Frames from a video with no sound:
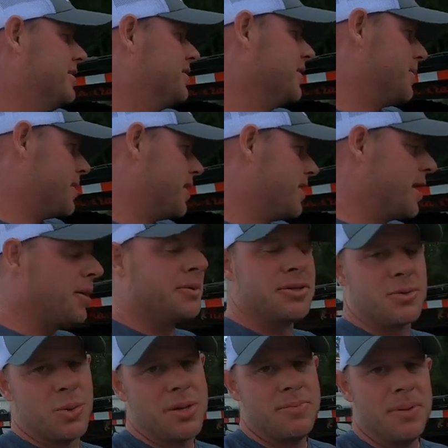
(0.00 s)
something that
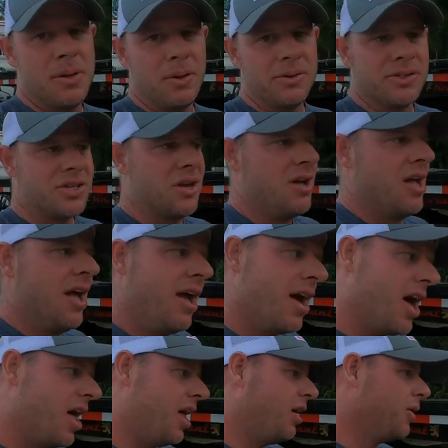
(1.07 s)
was rebuilt
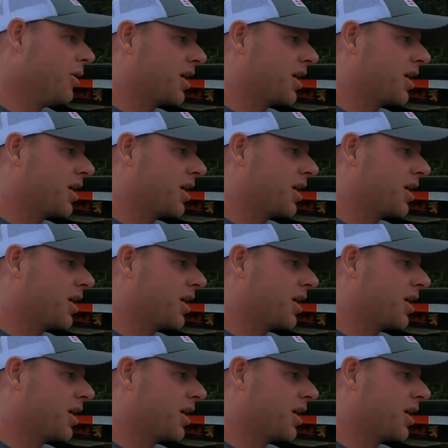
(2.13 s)
uh,